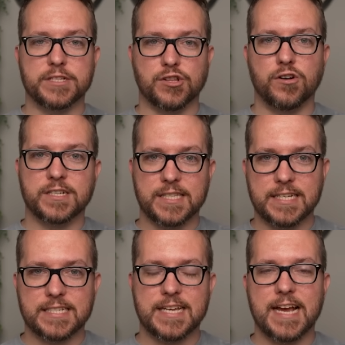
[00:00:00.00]
as long as the
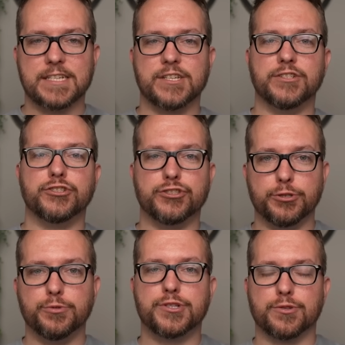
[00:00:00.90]
assassin
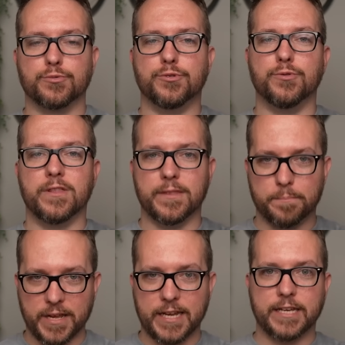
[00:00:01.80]
shoots through the
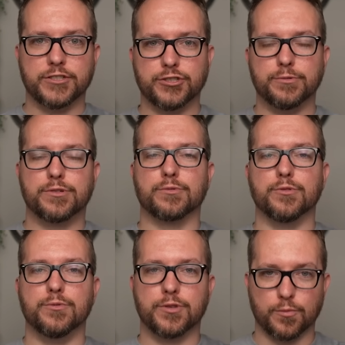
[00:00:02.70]
media, shoots
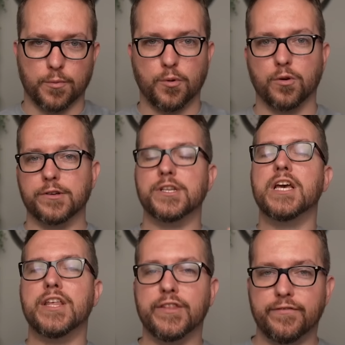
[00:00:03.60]
through the reporters,
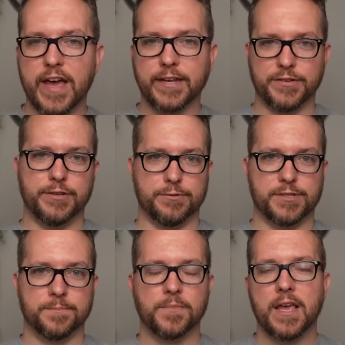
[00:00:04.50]
the fake news.